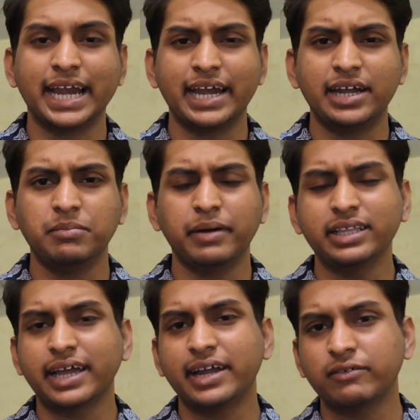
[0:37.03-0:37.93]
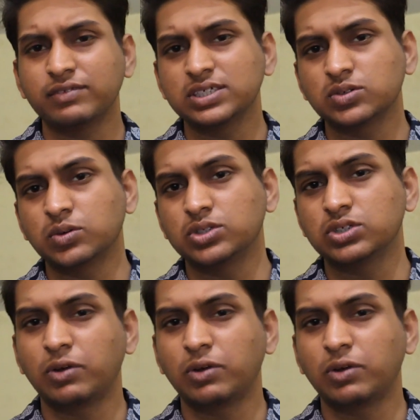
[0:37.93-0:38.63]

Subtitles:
And by the end of this course,